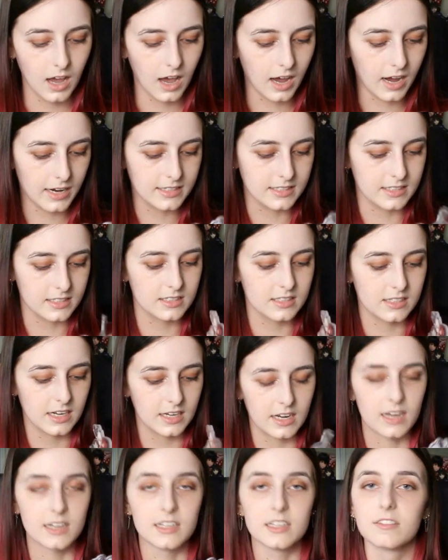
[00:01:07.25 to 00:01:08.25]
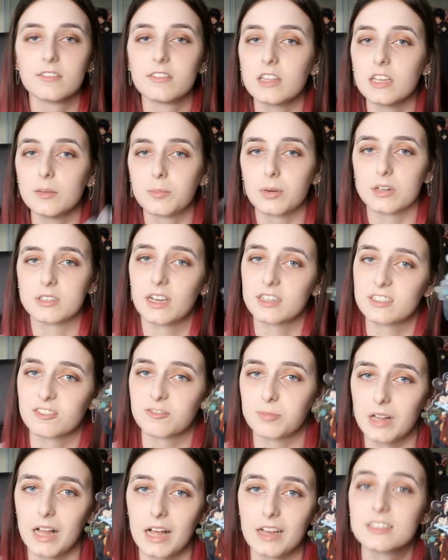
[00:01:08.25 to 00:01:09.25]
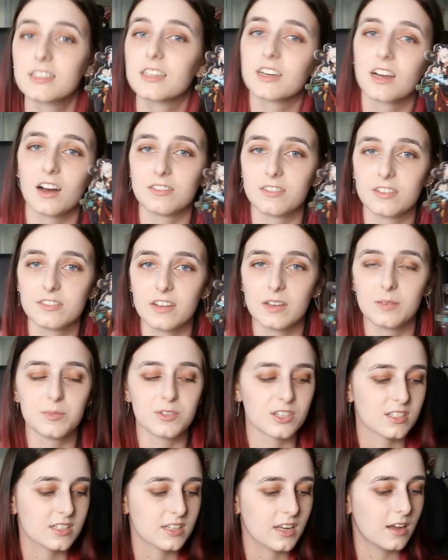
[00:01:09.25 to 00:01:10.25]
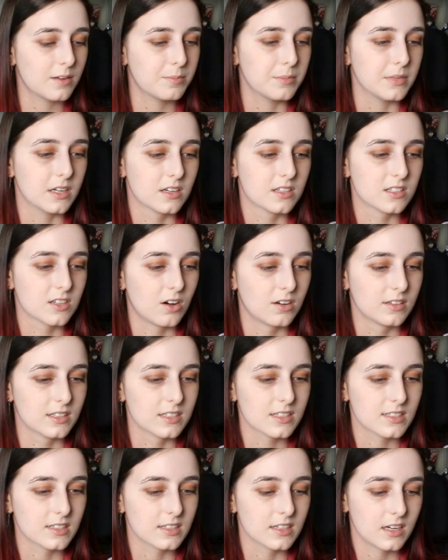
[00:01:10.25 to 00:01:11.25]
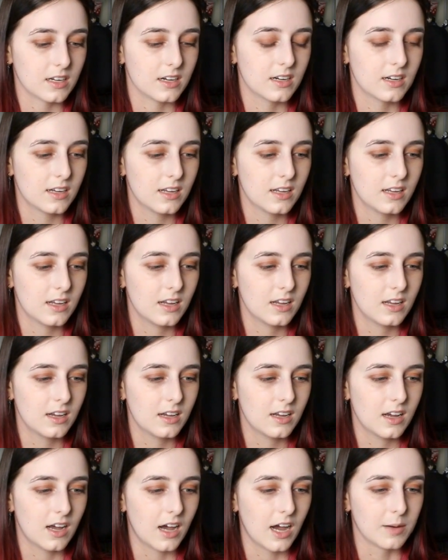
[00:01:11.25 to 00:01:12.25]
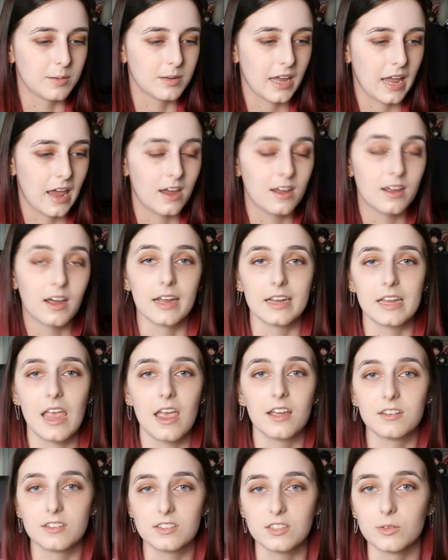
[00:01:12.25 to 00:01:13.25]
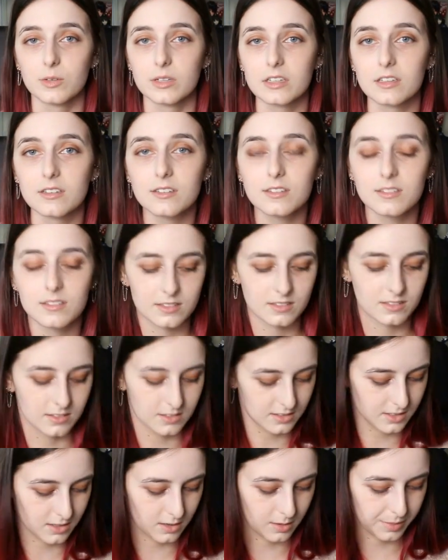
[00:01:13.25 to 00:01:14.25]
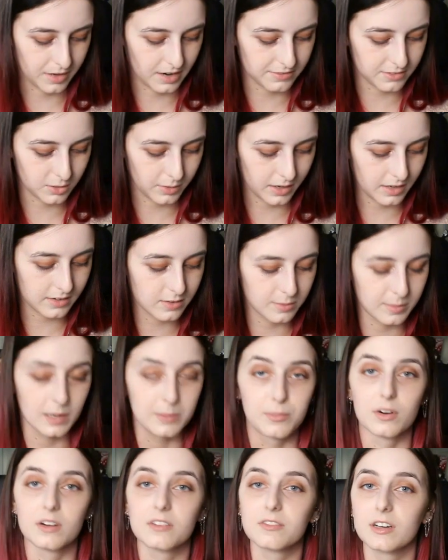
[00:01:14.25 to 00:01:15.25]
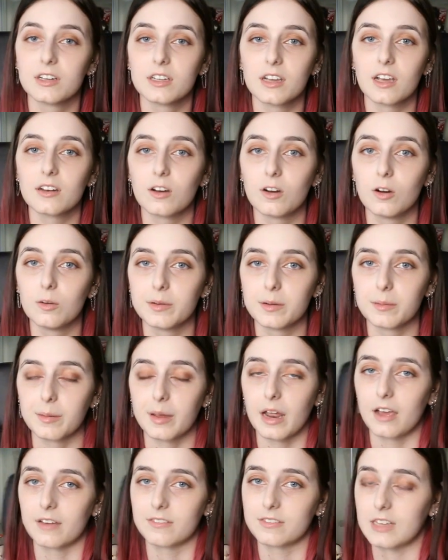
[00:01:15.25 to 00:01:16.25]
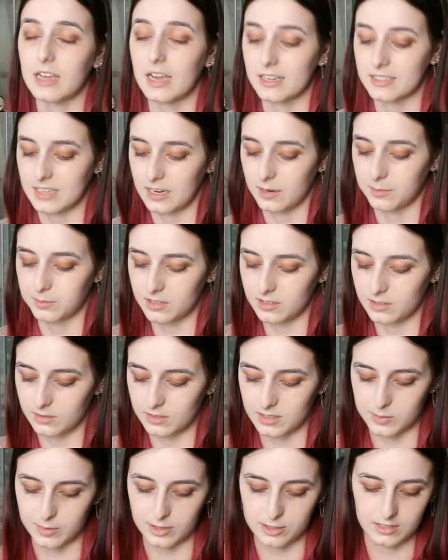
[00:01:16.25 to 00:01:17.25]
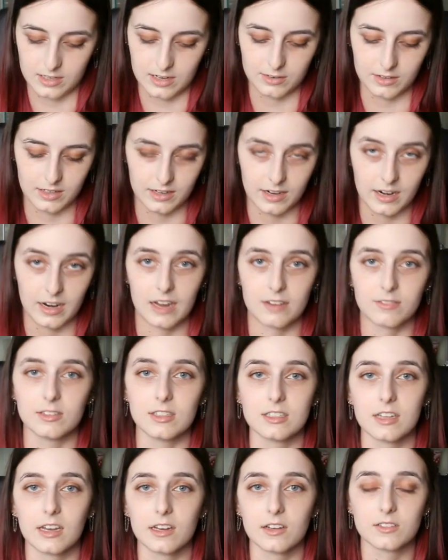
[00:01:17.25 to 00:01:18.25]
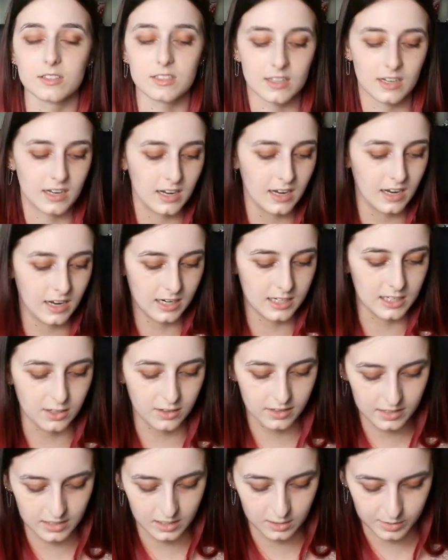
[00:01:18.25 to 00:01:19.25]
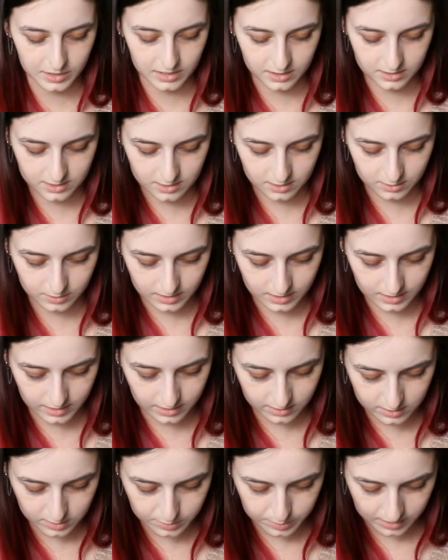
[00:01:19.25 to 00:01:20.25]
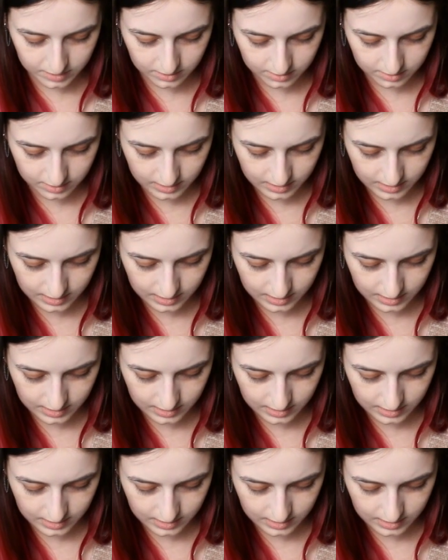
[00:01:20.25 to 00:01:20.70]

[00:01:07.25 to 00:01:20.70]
I didn't take any of the protective plastic off of him just yet because honestly, I can't do it. So I'm gonna have to wait for my boyfriend to get home and I'm gonna have to ask him to do it, especially now like I have these nails. And you'd think it'd be easier with the nails, but